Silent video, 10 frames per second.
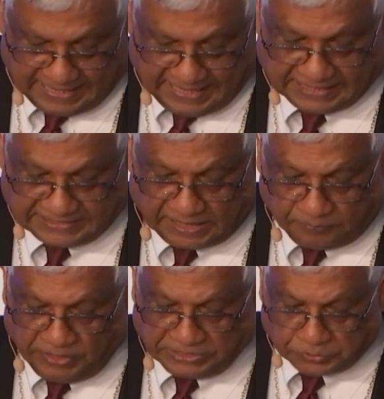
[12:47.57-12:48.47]
is that
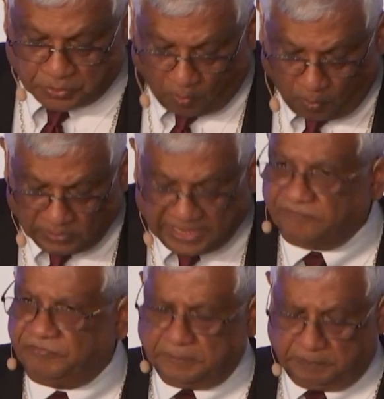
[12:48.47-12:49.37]
we should all
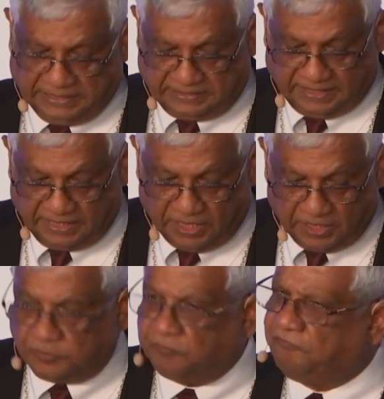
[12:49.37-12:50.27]
have the ability
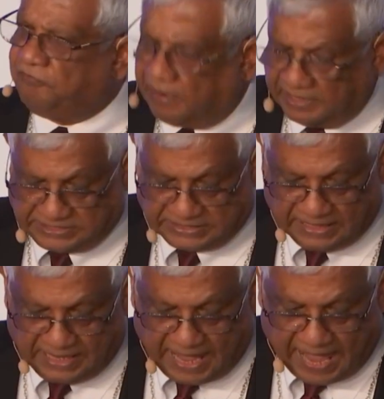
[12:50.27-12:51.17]
to flourish
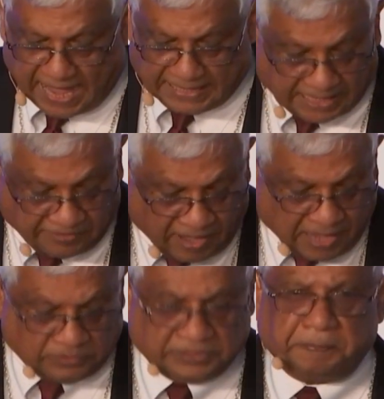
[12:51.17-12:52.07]
and live
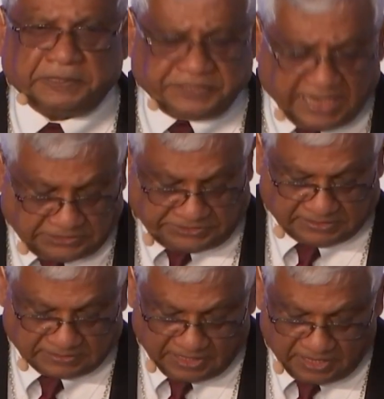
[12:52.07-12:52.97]
out the
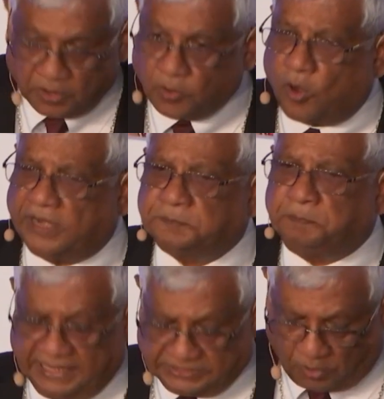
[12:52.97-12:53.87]
potential God has
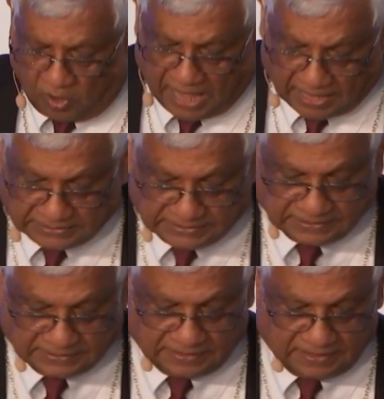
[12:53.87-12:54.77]
placed on us.